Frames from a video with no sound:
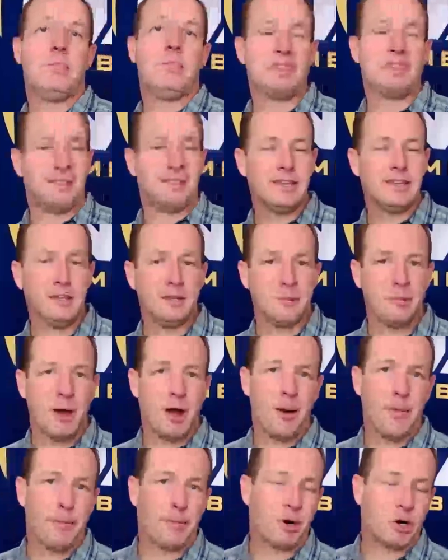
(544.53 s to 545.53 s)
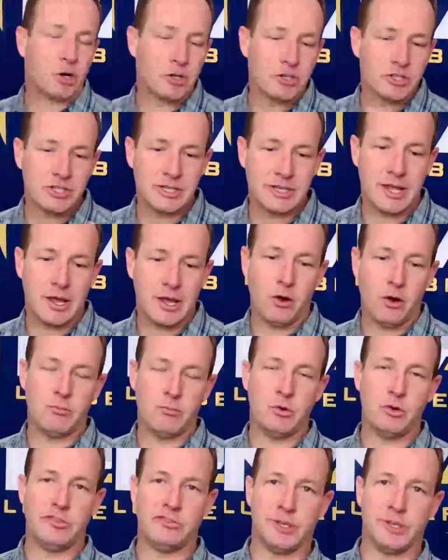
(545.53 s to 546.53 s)
Be thinking about personnel
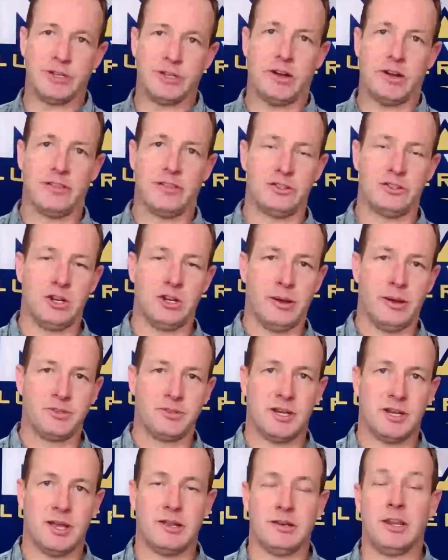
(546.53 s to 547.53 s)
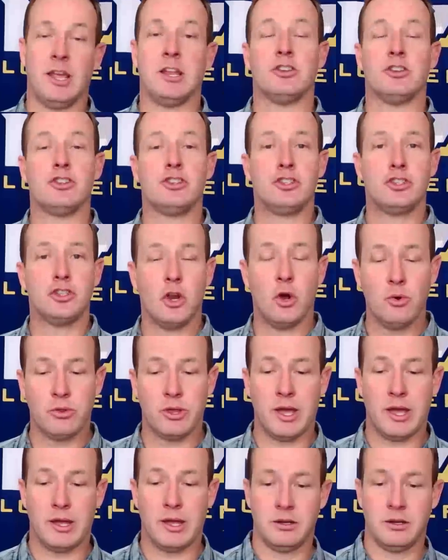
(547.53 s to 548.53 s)
movement on the job site and show
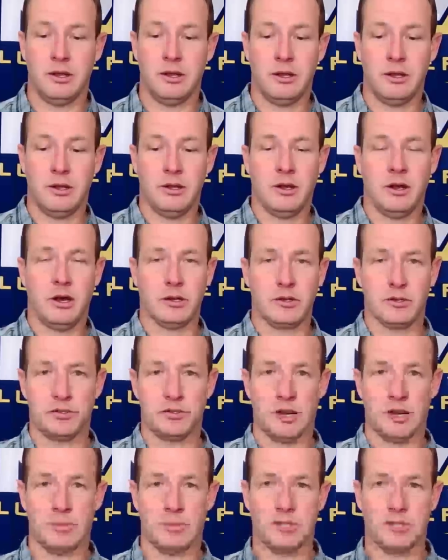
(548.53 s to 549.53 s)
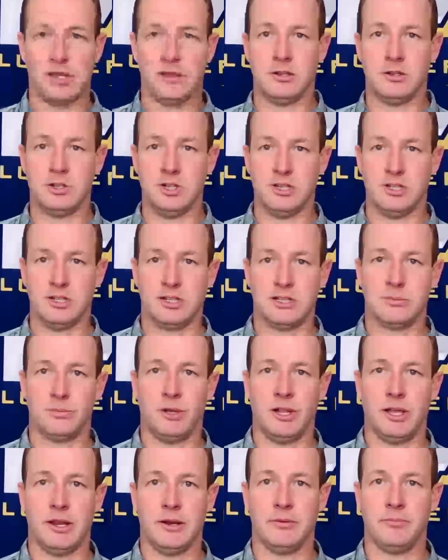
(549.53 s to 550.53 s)
that on your job site logistics
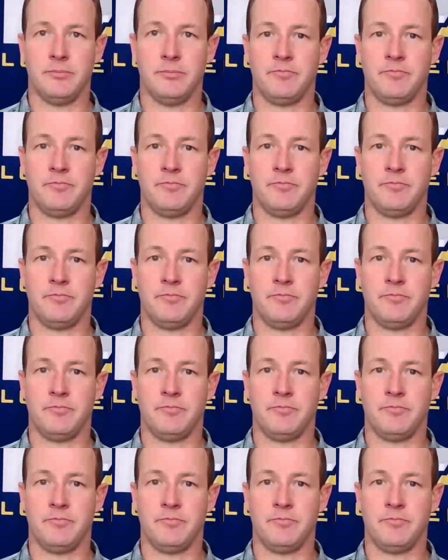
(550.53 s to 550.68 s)
plan.